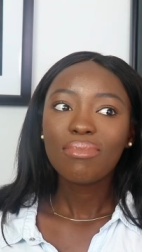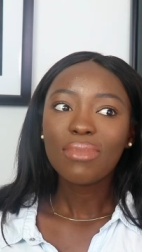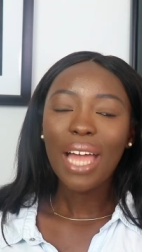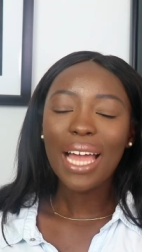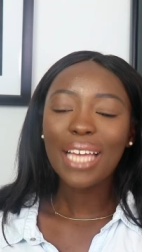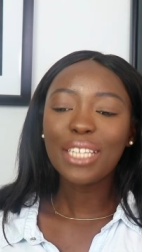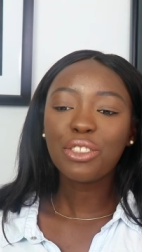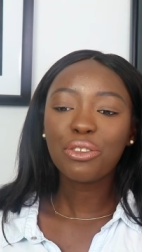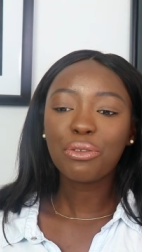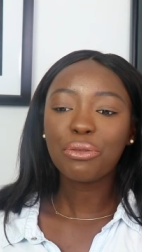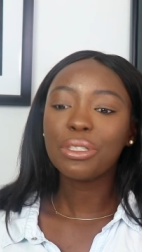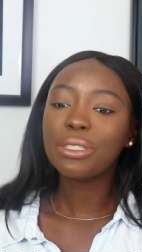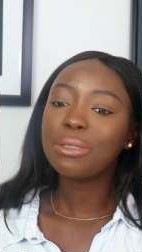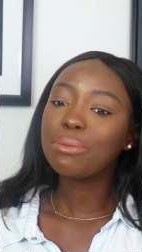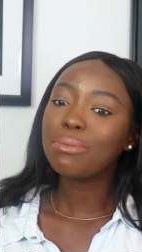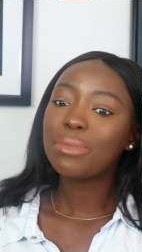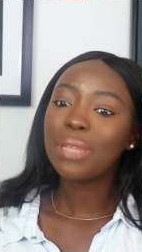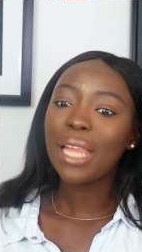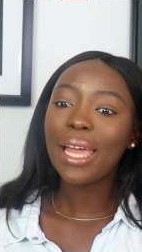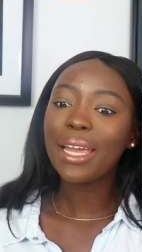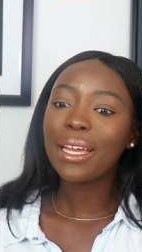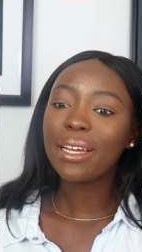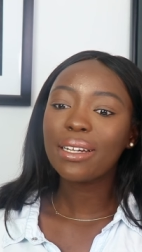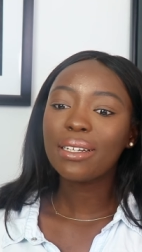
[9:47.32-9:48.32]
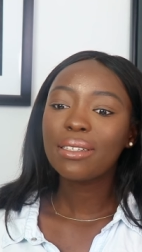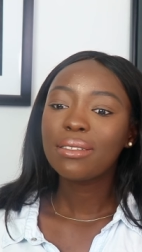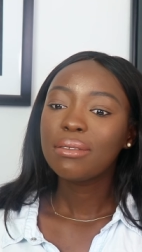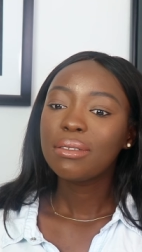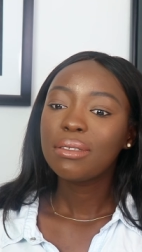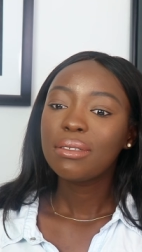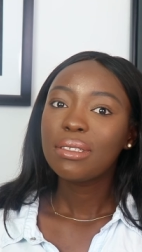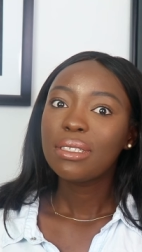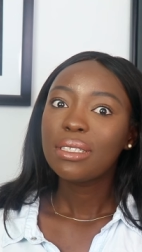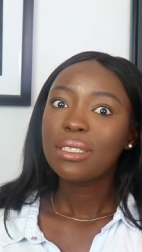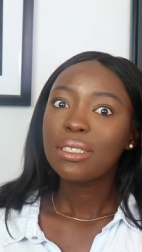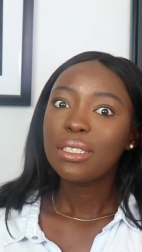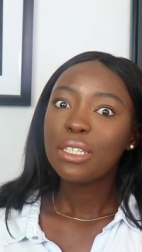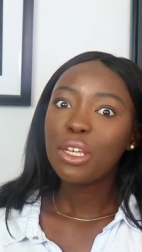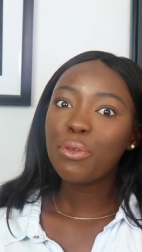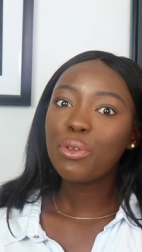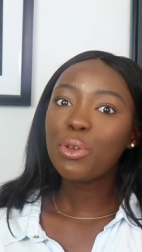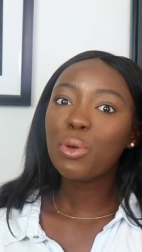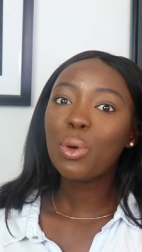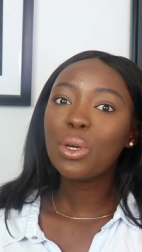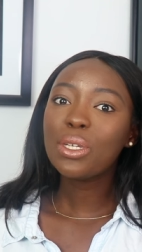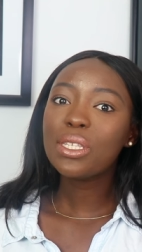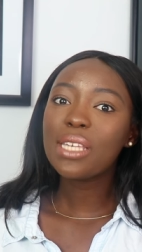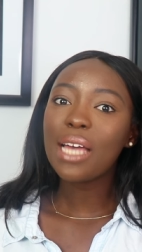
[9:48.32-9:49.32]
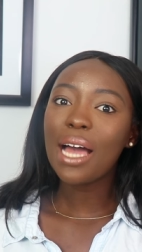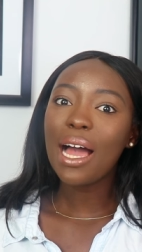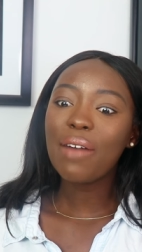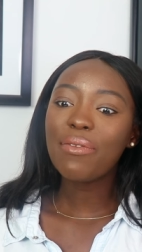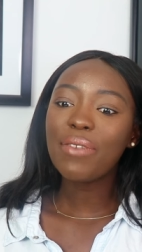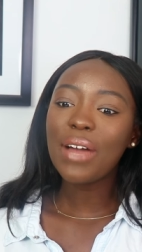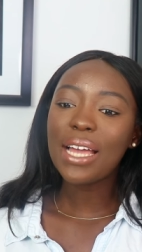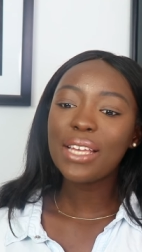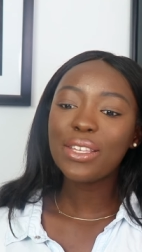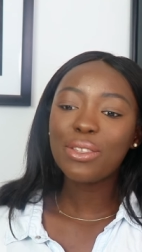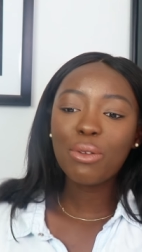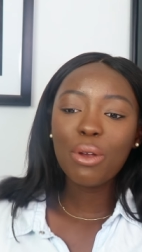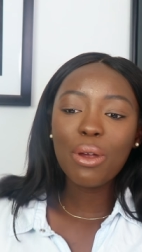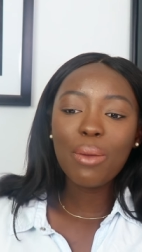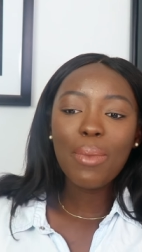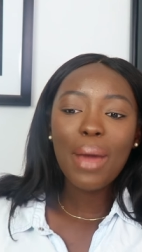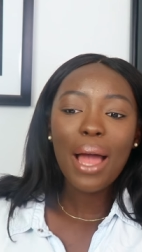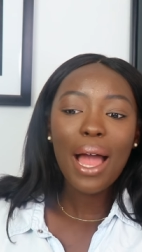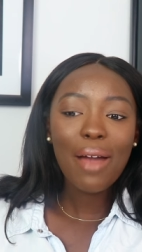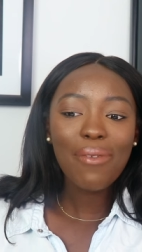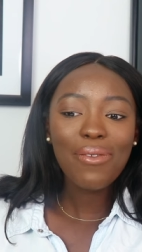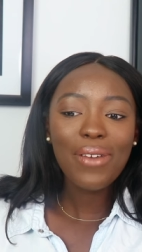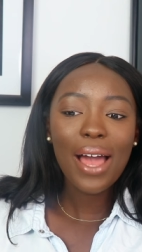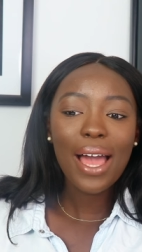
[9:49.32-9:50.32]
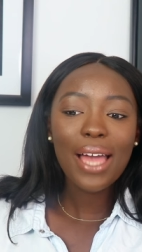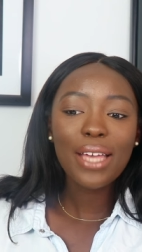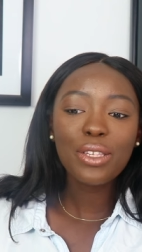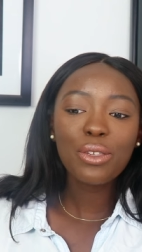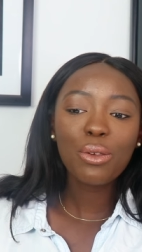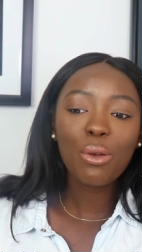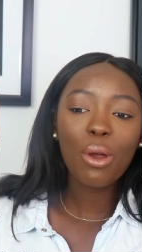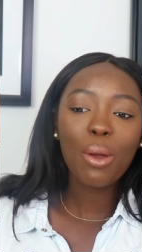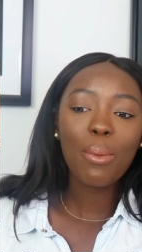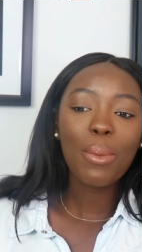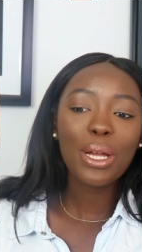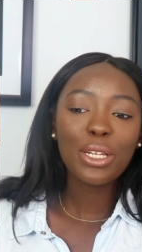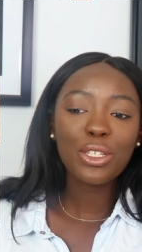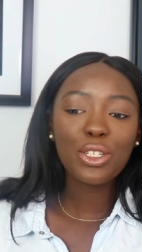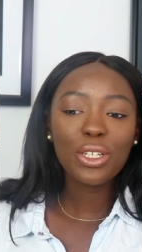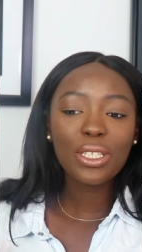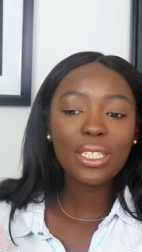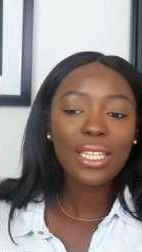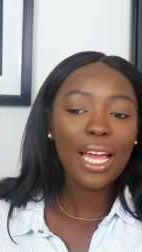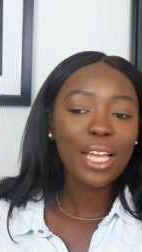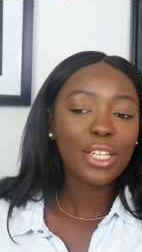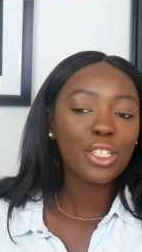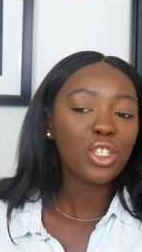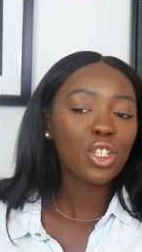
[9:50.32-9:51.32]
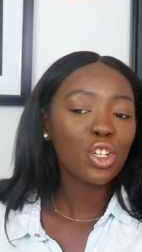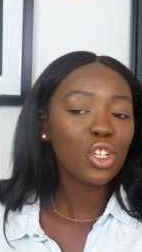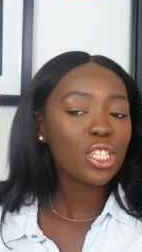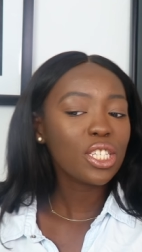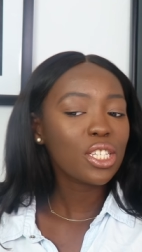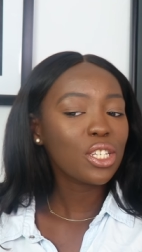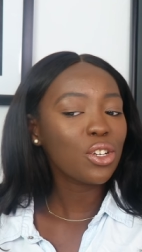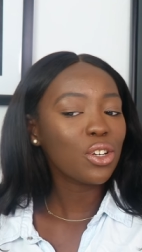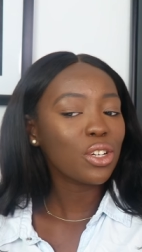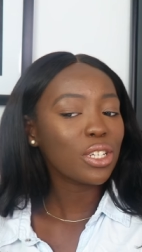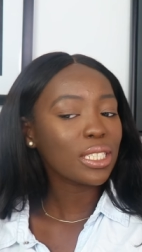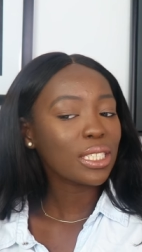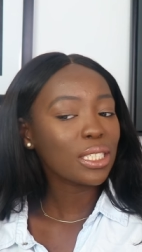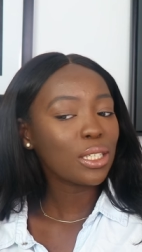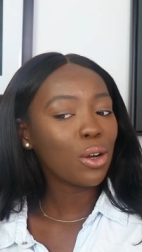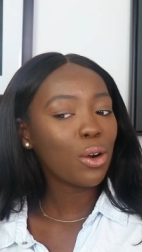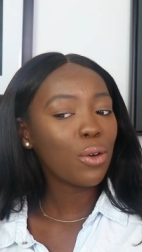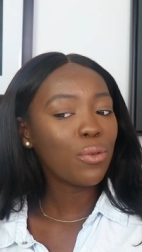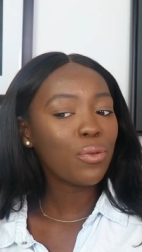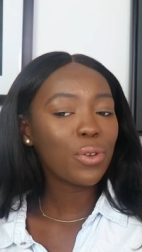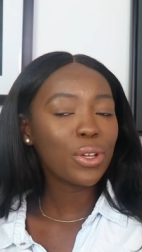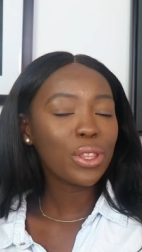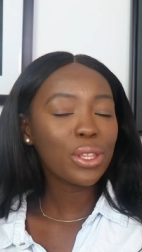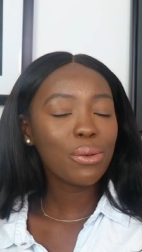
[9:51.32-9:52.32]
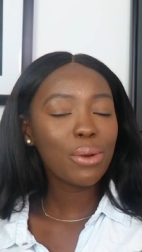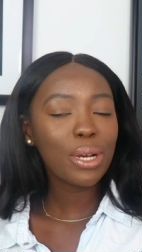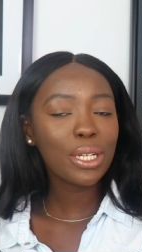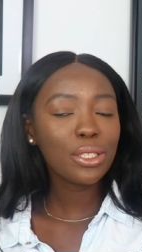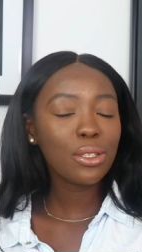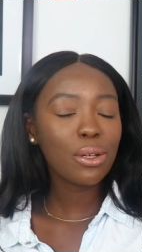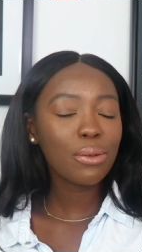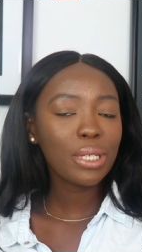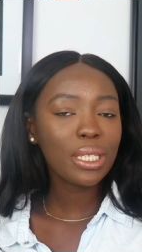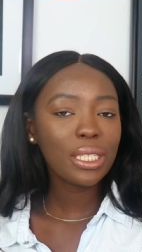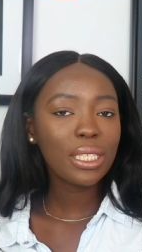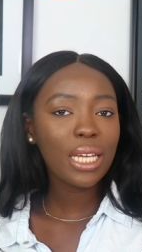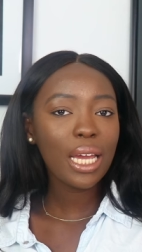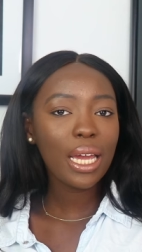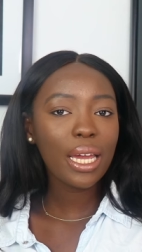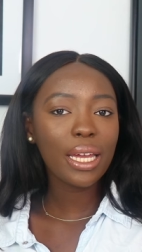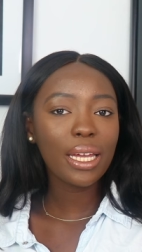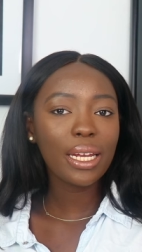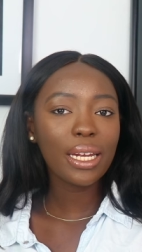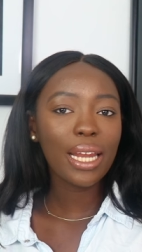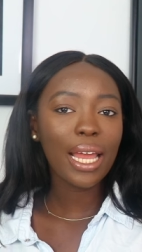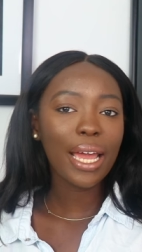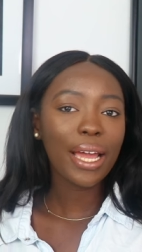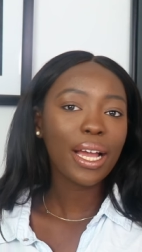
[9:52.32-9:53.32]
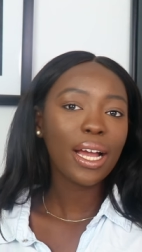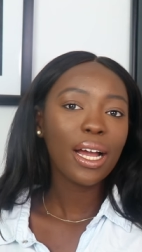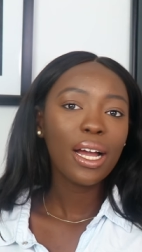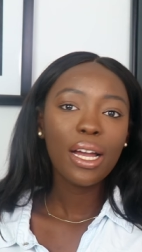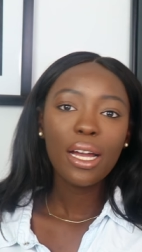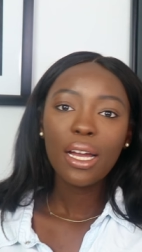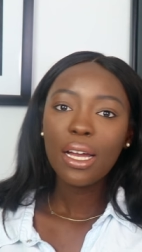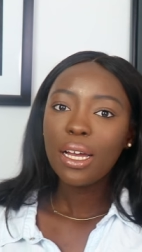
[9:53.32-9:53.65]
ice cream. Like, If you want to have ice cream and just adjust yourself for the rest of the day. Like,